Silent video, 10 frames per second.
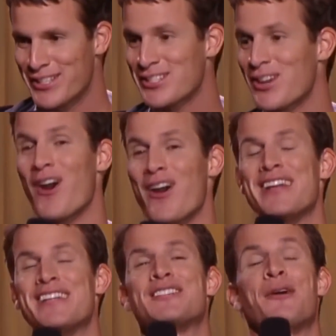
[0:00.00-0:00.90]

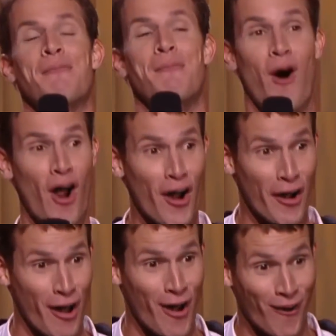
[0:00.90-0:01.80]
Starting
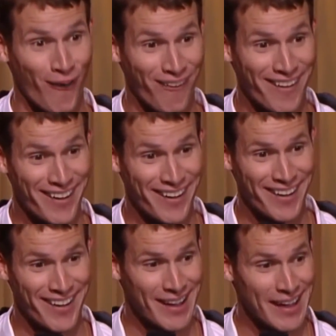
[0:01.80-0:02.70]
tomorrow.
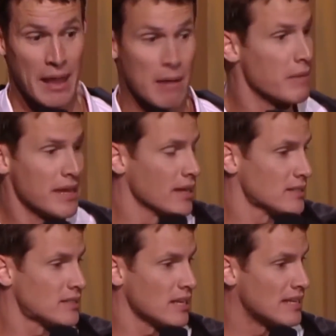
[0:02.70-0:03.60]

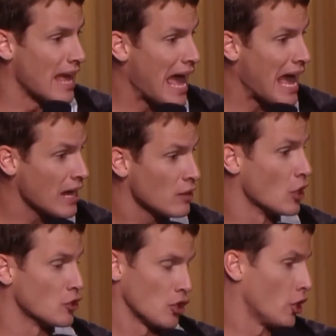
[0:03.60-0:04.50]
Because today,
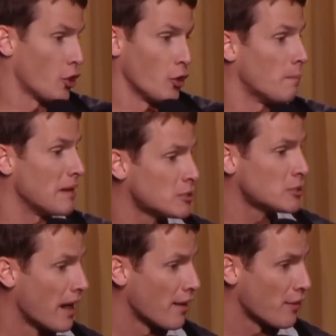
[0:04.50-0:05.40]
there's a Laguna
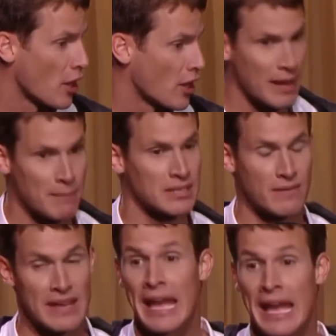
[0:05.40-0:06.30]
Beach Marathon on
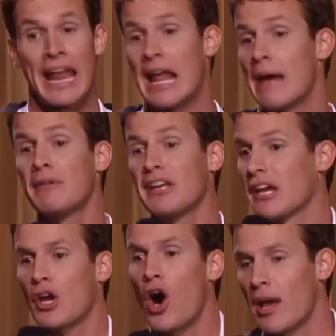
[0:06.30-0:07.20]
MTV, and I'm gonna
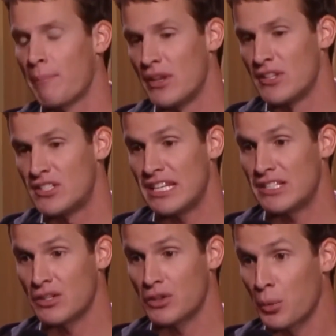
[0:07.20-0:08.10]
get caught up on
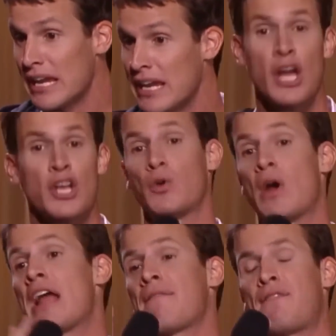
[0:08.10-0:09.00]
season 3,
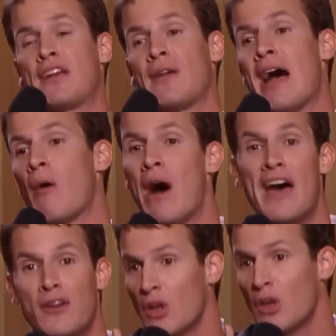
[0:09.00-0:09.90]
try to figure out
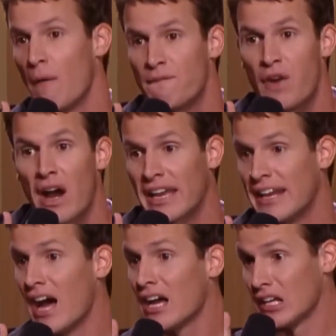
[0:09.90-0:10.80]
they're so
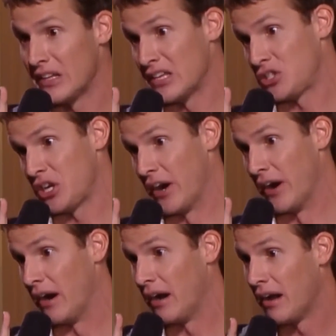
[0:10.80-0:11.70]
fucking ugly this
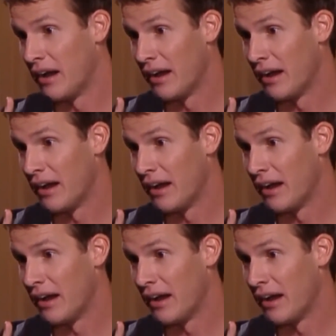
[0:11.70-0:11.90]
year.